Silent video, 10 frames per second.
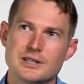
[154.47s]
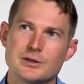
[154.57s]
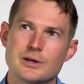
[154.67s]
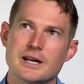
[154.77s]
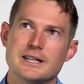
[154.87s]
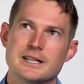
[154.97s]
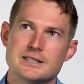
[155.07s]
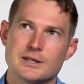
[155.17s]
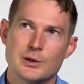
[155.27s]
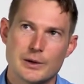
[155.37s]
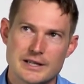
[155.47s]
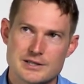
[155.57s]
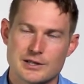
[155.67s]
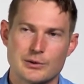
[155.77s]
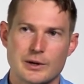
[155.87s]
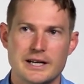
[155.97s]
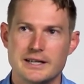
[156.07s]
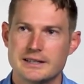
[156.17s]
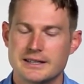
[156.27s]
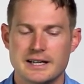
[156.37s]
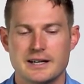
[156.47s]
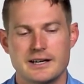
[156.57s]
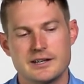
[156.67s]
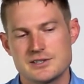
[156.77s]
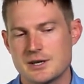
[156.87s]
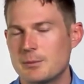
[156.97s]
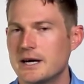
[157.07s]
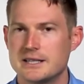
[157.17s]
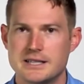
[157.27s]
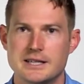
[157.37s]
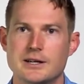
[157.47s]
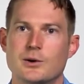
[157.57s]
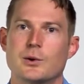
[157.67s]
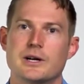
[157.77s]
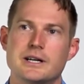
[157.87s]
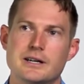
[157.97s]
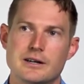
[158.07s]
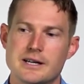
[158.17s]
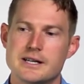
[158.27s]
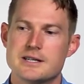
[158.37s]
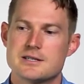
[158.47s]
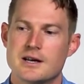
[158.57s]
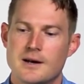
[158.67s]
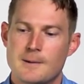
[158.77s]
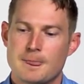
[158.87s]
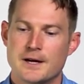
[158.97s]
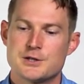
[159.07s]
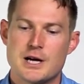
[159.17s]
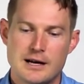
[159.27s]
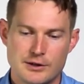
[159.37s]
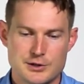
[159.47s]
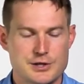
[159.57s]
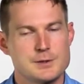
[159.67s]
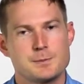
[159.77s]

you kind of get to go against the grain and that hey, here's some idea or here is a challenge. This